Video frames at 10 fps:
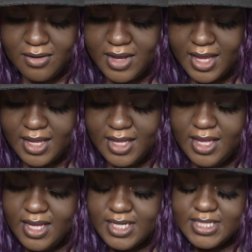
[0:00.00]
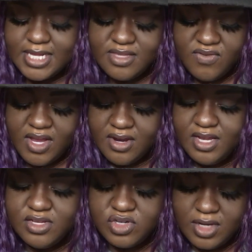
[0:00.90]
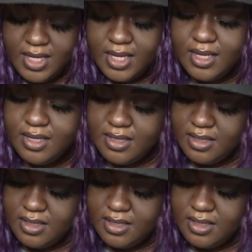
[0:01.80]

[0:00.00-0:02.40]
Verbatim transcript: Okay. That's very intriguing.